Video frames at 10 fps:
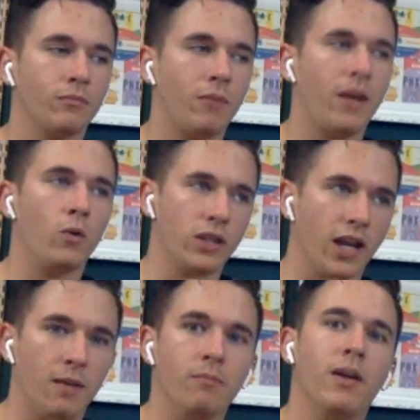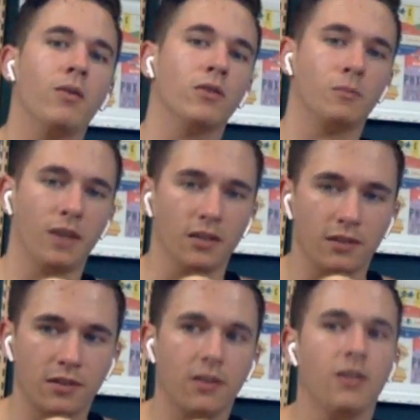my own time, my own
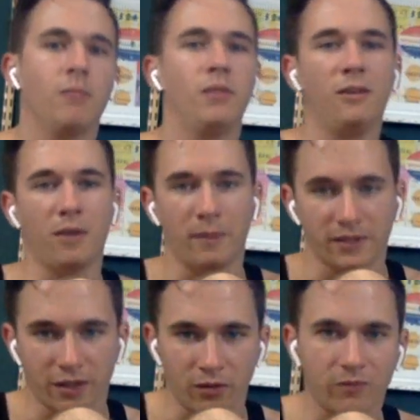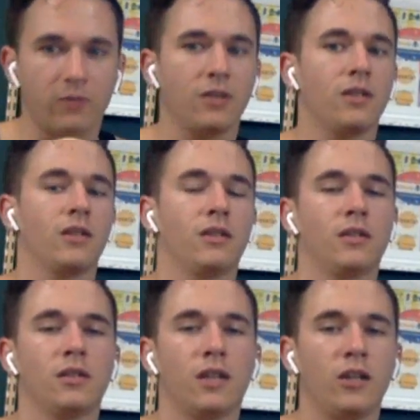space, being by myself.
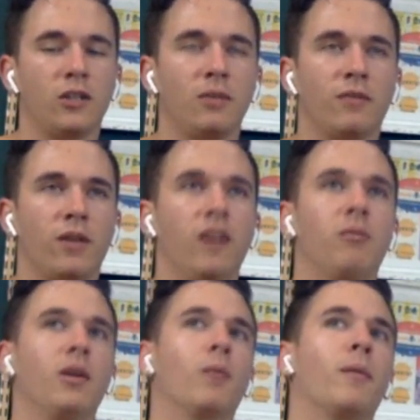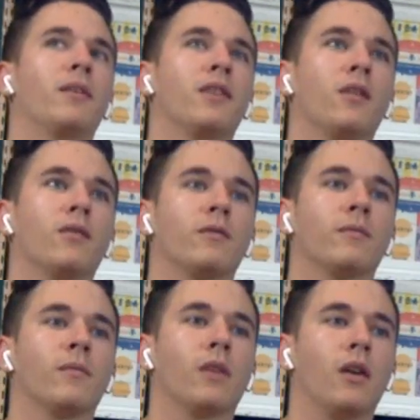I used to be afraid of being by myself,
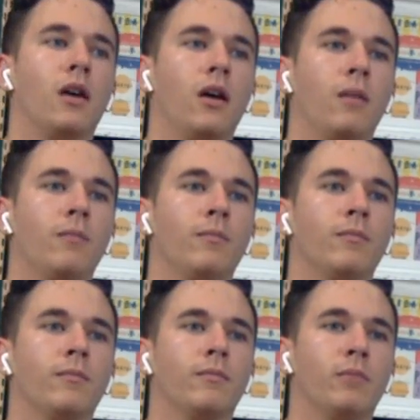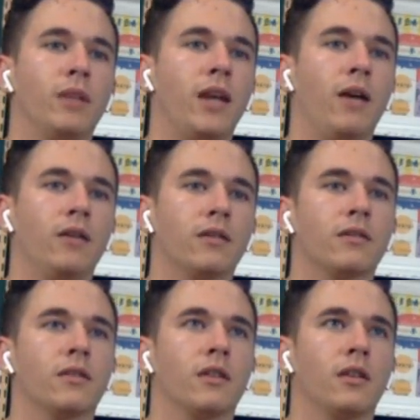um, but now
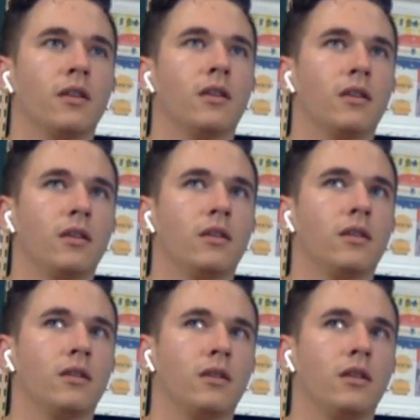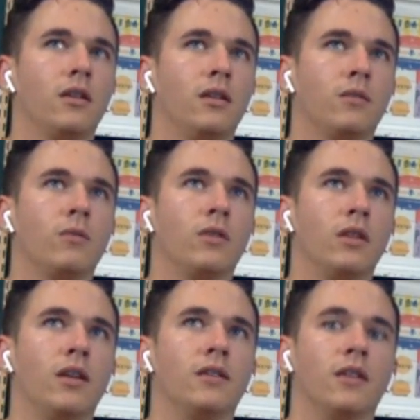it's a really
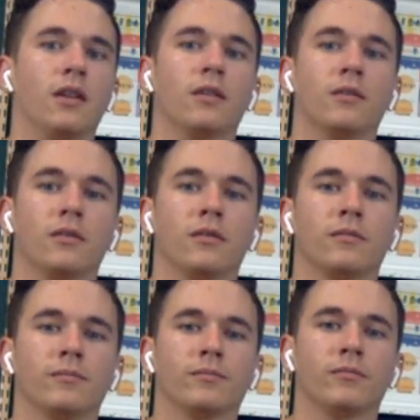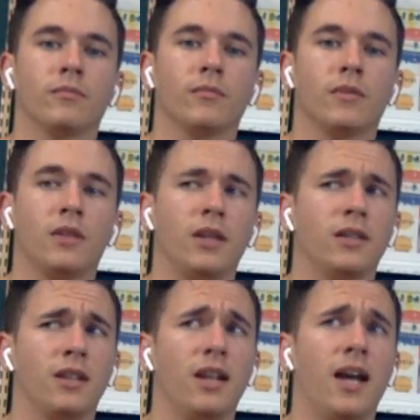nice thing. It's nice
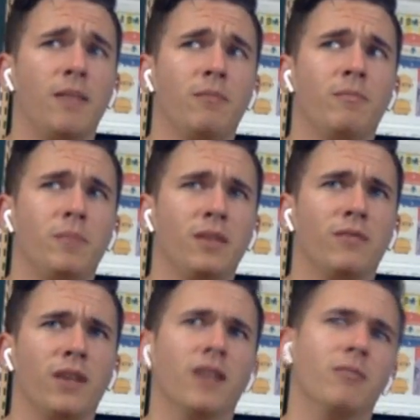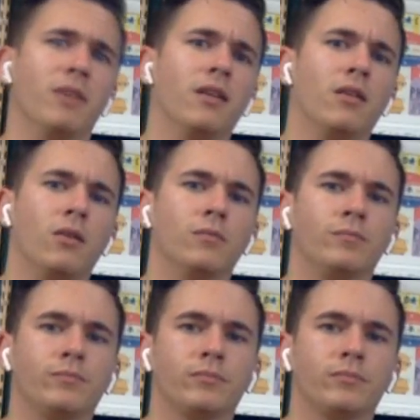to not be afraid of being alone.